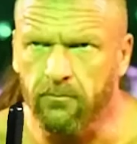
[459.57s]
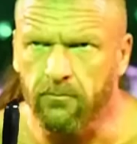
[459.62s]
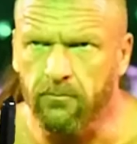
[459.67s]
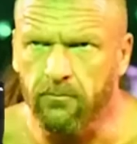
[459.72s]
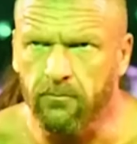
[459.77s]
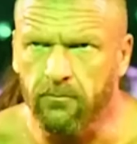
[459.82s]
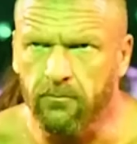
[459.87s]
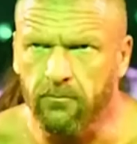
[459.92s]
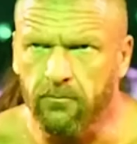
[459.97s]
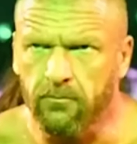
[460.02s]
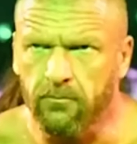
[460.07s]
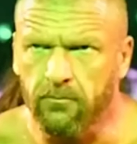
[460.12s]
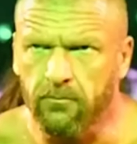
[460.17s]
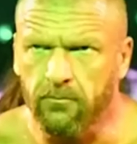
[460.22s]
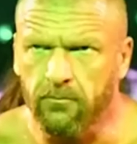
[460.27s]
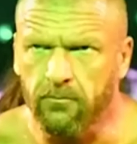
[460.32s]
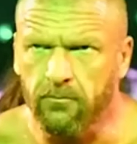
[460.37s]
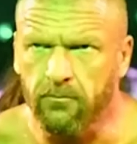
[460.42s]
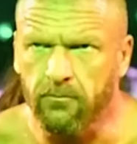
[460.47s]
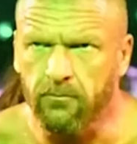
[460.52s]

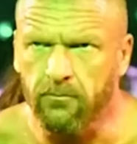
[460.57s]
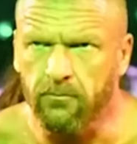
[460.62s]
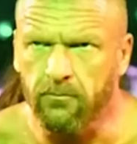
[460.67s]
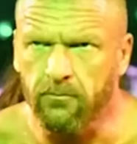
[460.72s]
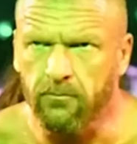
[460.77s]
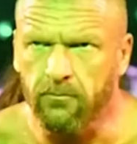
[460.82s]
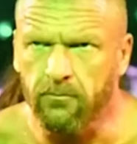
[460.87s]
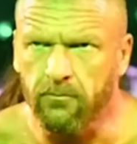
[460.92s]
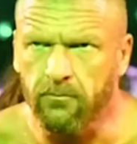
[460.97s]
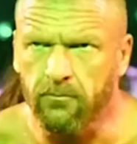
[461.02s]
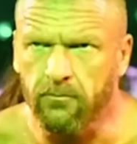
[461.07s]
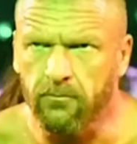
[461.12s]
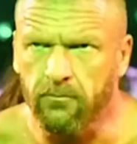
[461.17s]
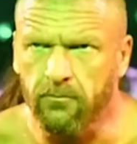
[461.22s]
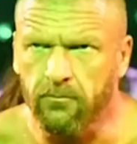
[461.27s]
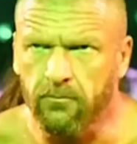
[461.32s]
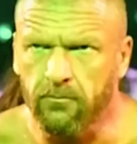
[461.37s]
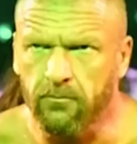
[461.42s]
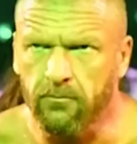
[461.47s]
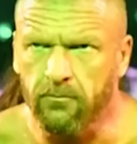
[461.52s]

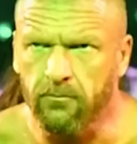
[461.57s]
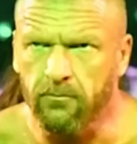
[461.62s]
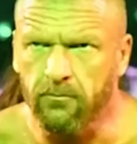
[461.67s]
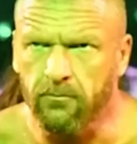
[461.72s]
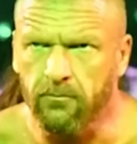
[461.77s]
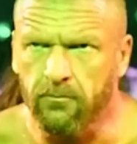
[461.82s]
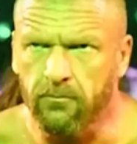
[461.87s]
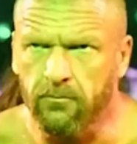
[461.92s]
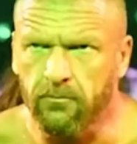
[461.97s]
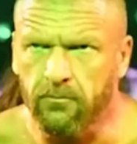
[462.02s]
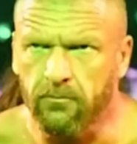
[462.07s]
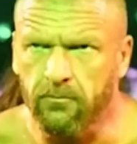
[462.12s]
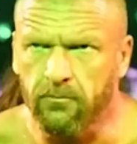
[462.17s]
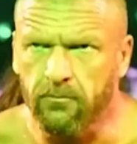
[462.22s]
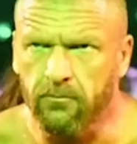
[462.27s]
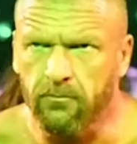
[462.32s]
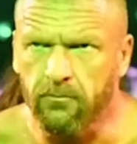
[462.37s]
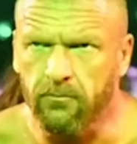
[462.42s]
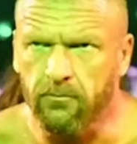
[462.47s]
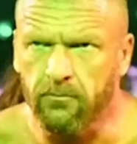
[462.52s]

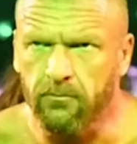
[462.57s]
No words are spoken by the person on screen.